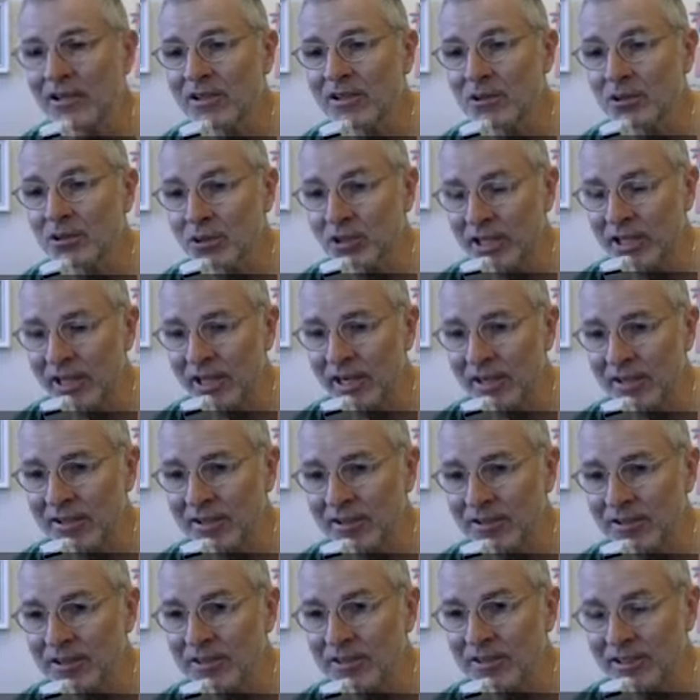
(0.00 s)
You
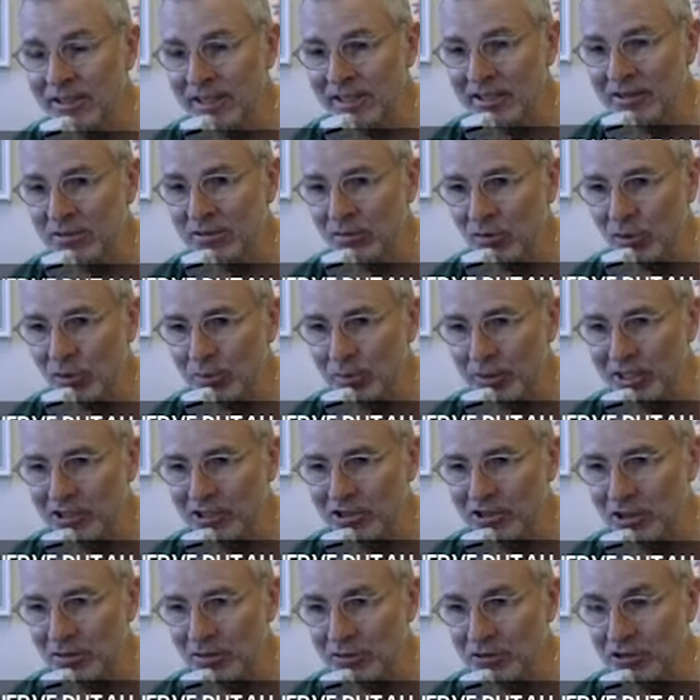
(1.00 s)
can, in case of
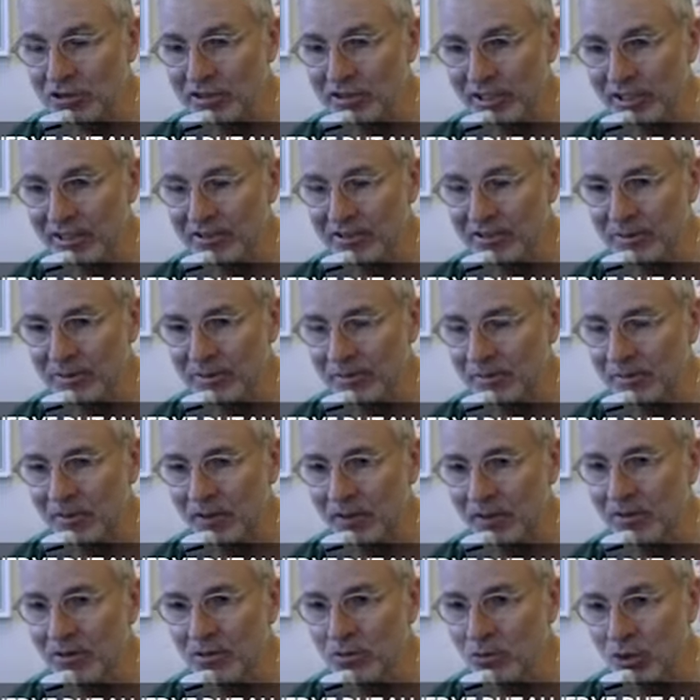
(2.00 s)
complication of the stent,
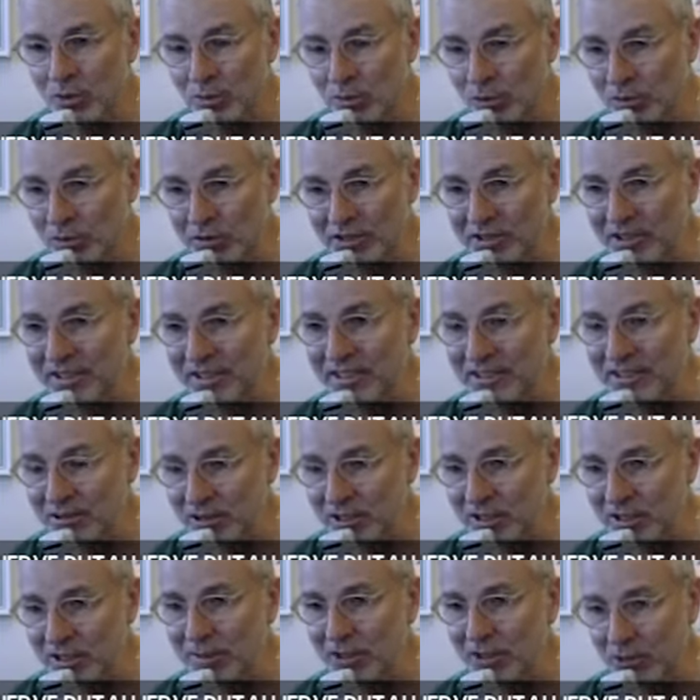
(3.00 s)
remove it
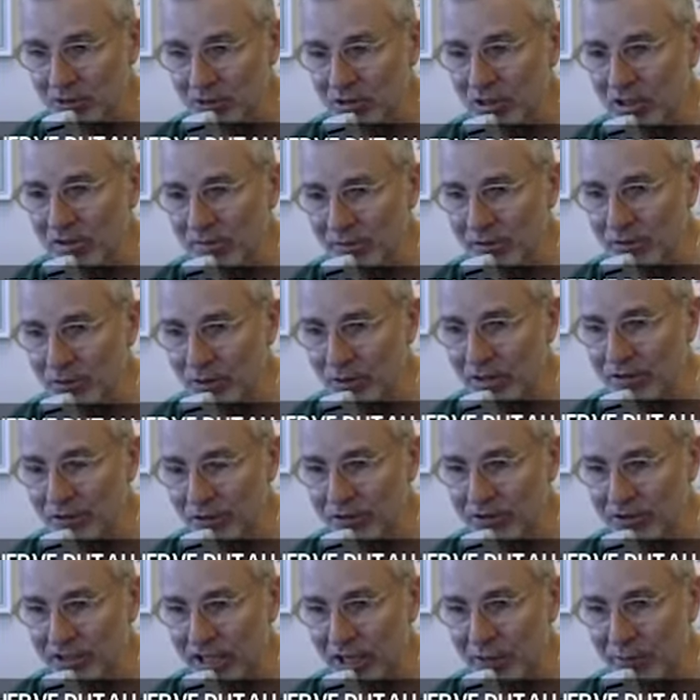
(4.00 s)
easily because you have
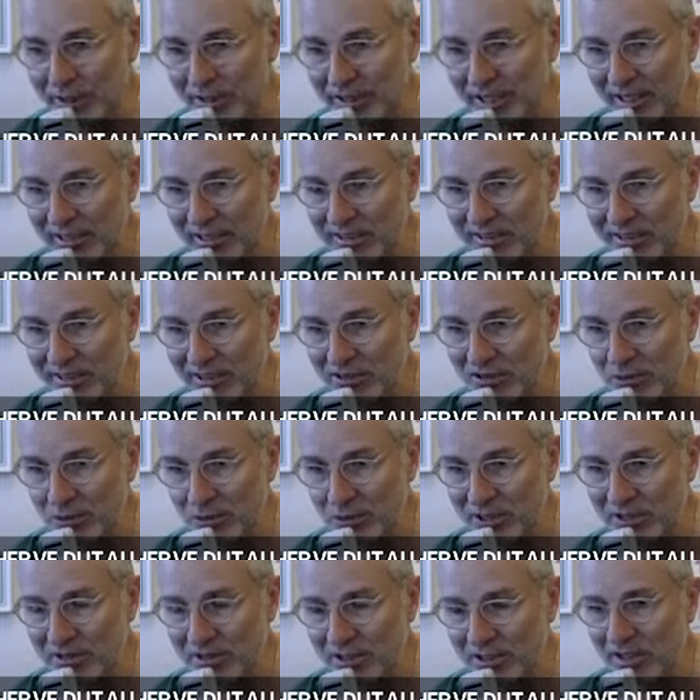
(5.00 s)
a direct access to
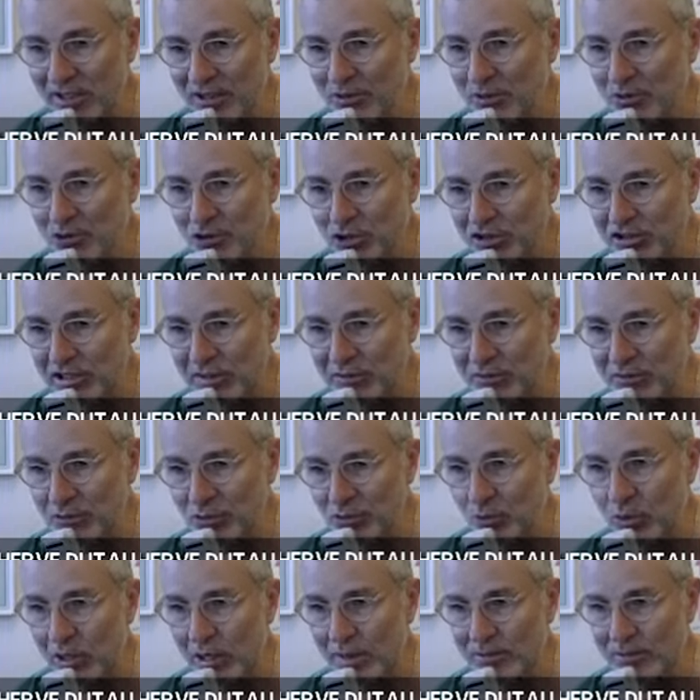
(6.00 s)
it. You just have
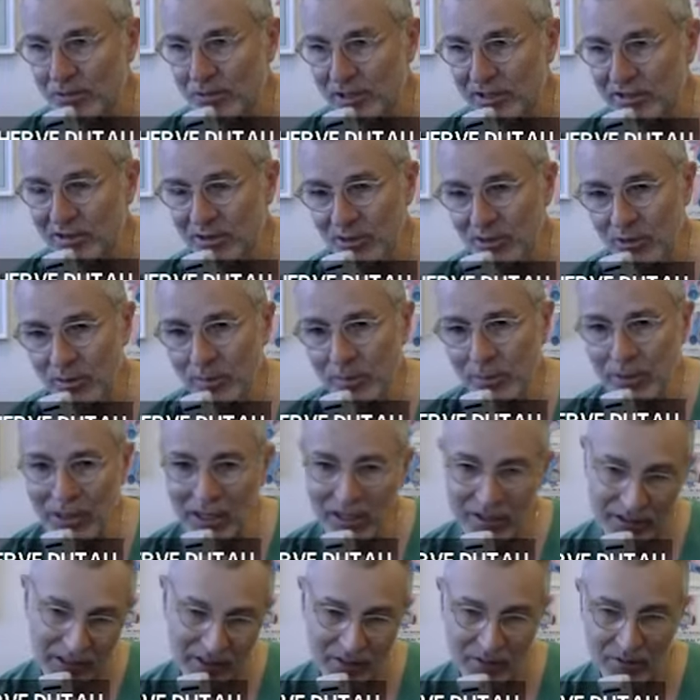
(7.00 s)
to grab the external
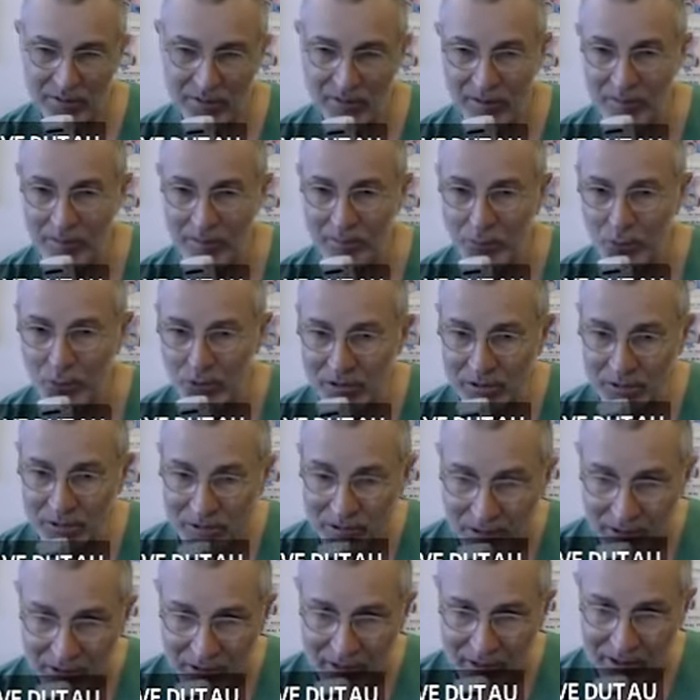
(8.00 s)
part and push,
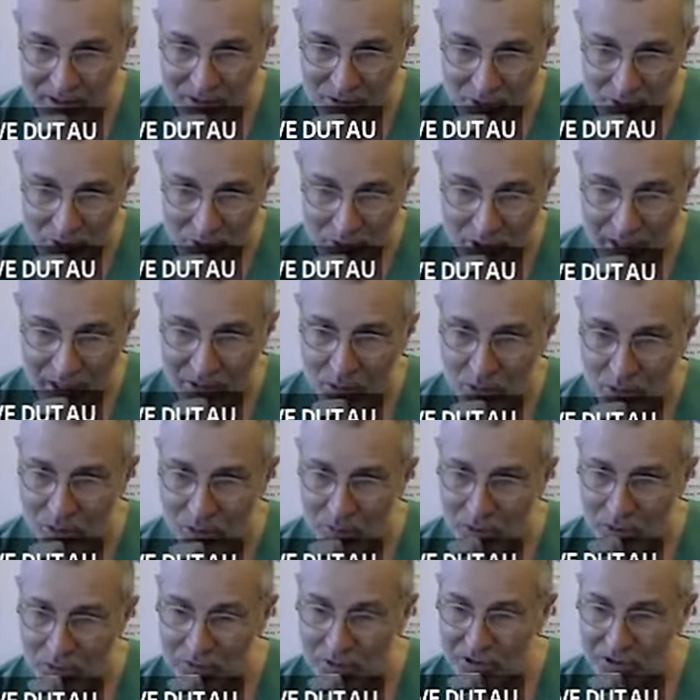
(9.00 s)
and so you can
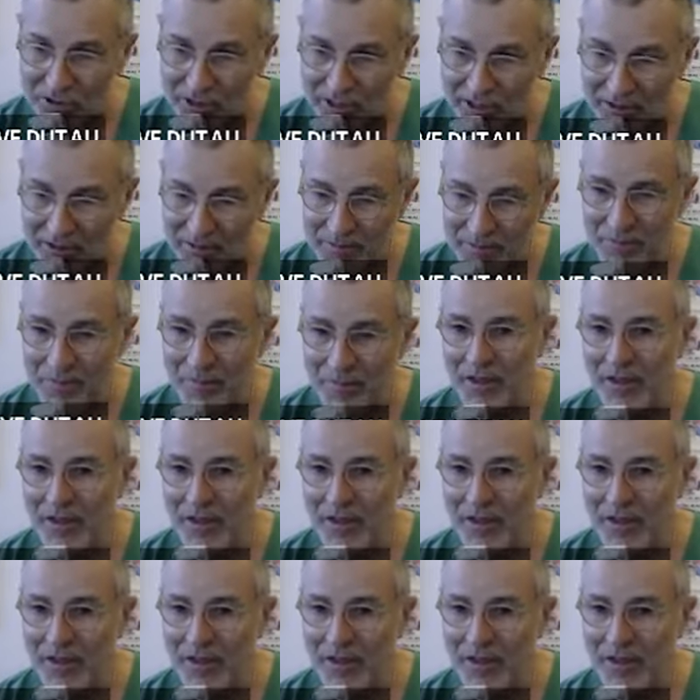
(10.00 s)
remove the stent.